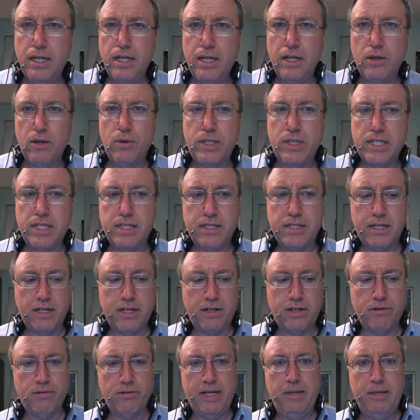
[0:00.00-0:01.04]
which is an
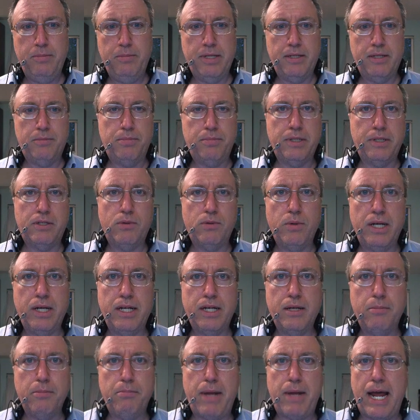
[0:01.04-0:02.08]
agreement between
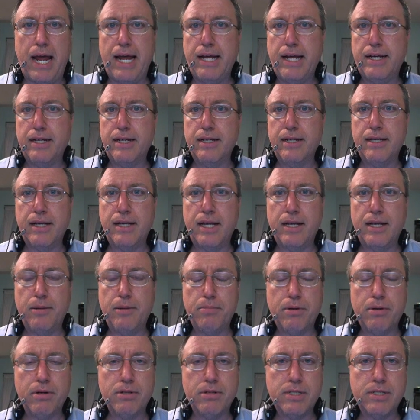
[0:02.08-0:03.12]
a bank and a
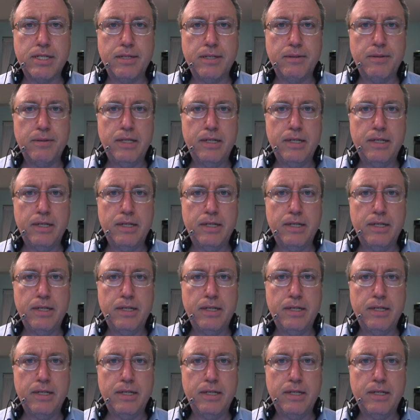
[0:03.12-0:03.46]
person.